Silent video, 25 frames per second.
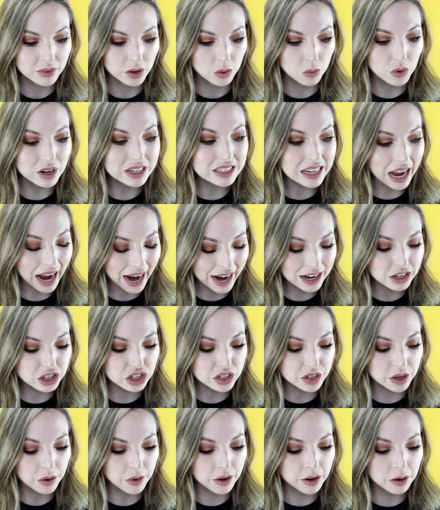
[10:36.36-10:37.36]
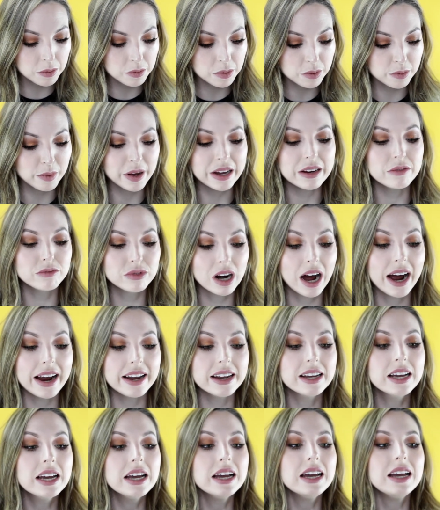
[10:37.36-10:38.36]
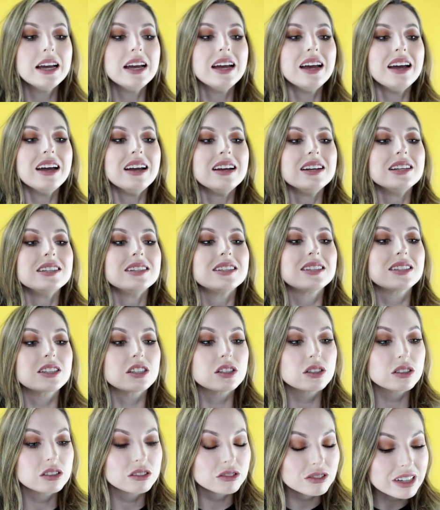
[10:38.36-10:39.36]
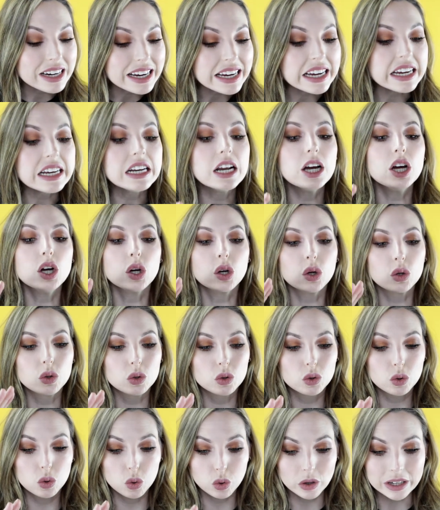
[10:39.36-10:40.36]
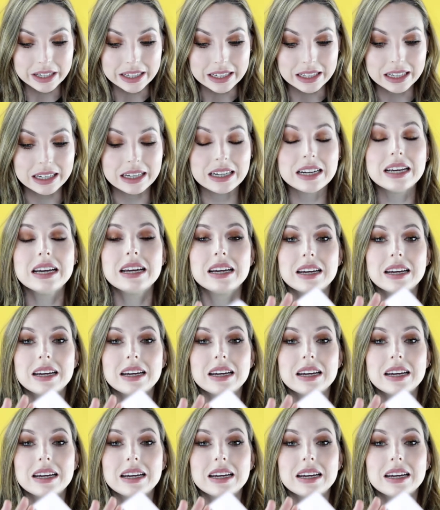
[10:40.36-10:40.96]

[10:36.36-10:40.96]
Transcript: What is actually going on with me? Right, Screen Queen